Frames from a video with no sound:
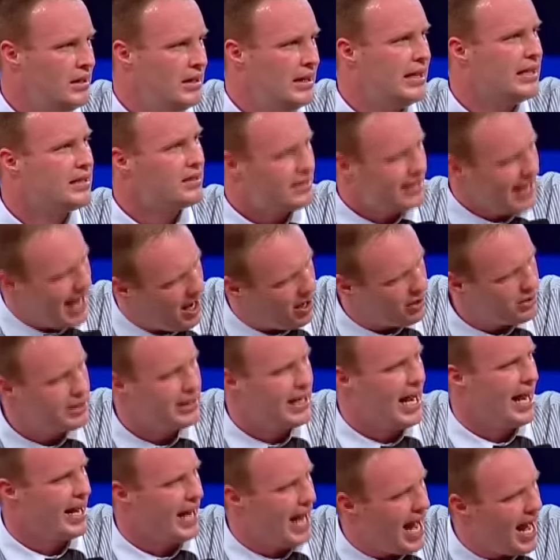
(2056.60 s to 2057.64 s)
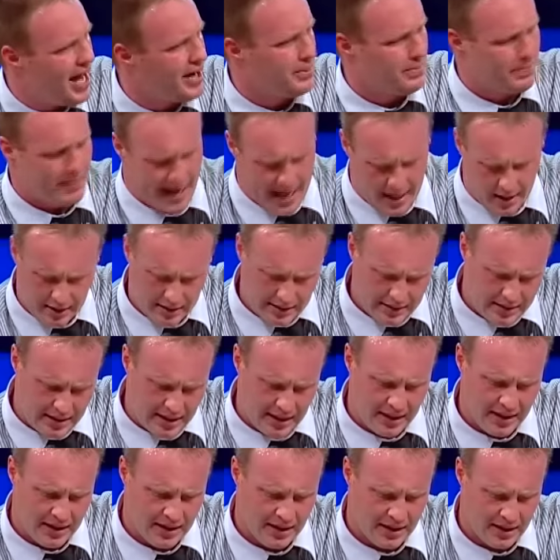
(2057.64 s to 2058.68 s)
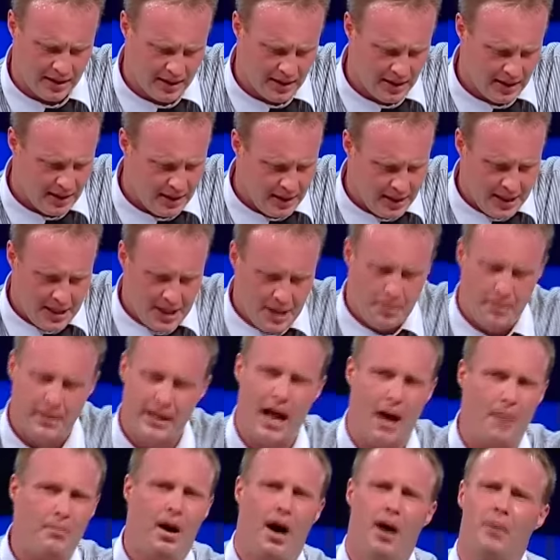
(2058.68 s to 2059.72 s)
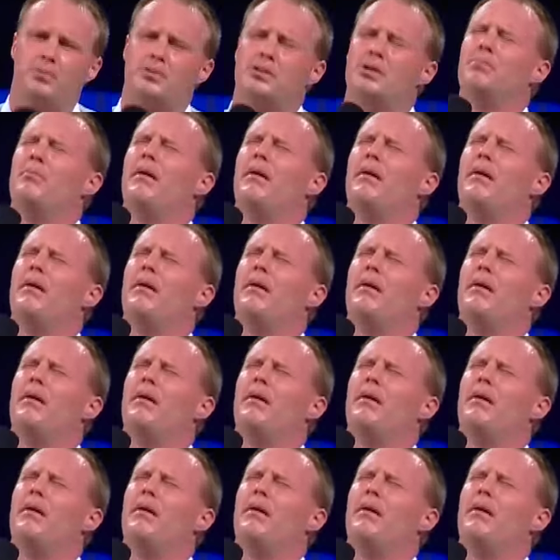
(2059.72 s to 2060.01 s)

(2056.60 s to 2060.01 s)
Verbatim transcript: It sounds kind of out of balance. But I'm up to